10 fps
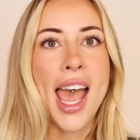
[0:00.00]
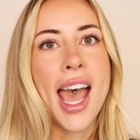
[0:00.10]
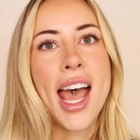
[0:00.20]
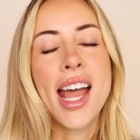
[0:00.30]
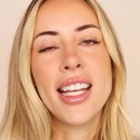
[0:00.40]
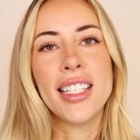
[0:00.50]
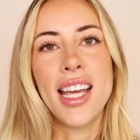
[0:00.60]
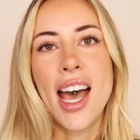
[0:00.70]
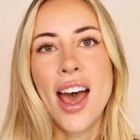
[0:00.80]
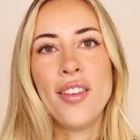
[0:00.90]

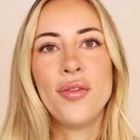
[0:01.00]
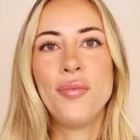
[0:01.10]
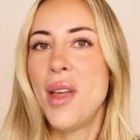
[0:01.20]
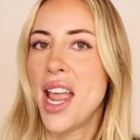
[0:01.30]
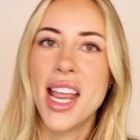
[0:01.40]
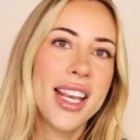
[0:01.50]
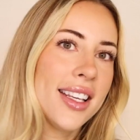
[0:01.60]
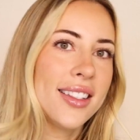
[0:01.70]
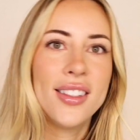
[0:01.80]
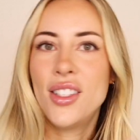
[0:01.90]
And I've
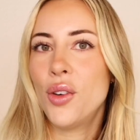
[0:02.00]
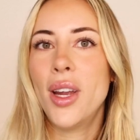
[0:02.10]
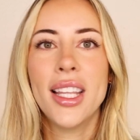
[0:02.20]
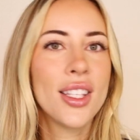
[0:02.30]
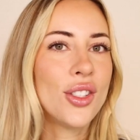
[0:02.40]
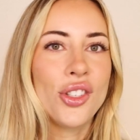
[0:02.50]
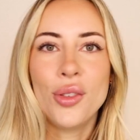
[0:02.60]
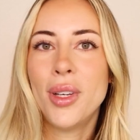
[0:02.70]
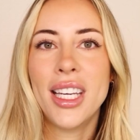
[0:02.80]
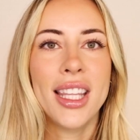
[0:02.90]
been doing the
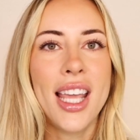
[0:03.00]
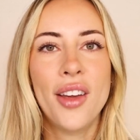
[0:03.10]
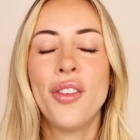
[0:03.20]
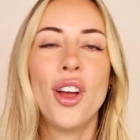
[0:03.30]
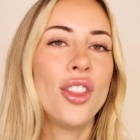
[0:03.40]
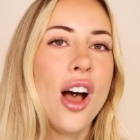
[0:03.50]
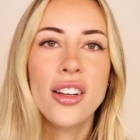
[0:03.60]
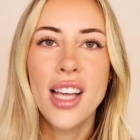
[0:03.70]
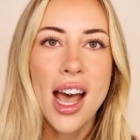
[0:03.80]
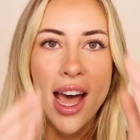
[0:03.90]
social media thing for a
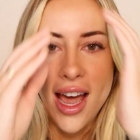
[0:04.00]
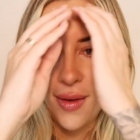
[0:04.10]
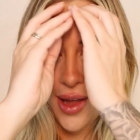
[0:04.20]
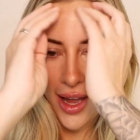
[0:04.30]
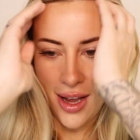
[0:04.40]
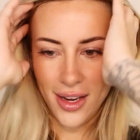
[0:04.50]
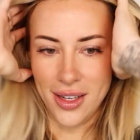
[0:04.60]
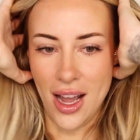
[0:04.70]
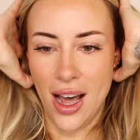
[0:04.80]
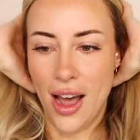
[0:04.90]
long time,
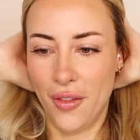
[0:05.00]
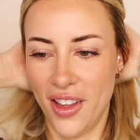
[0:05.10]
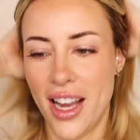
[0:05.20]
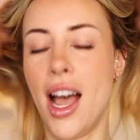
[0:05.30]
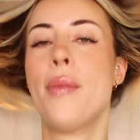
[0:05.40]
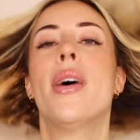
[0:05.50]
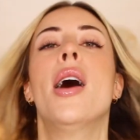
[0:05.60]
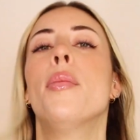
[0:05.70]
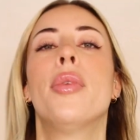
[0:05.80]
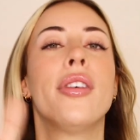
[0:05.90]
and I feel like I'm
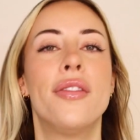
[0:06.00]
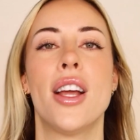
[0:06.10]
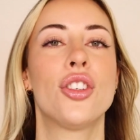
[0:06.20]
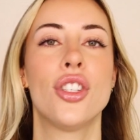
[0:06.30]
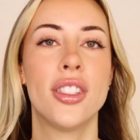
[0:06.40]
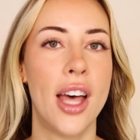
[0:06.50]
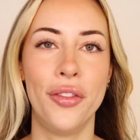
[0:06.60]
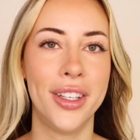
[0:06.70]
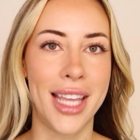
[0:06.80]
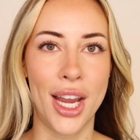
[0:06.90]
a professional
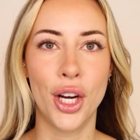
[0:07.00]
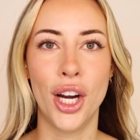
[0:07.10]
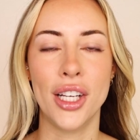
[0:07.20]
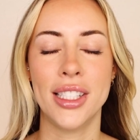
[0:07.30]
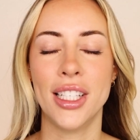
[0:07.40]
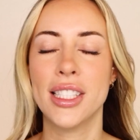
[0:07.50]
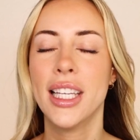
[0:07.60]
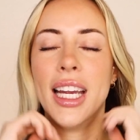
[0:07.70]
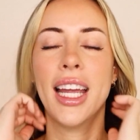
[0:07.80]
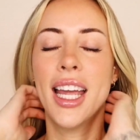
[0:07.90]
selfie taker,
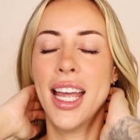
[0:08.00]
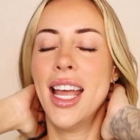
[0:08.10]
seriously.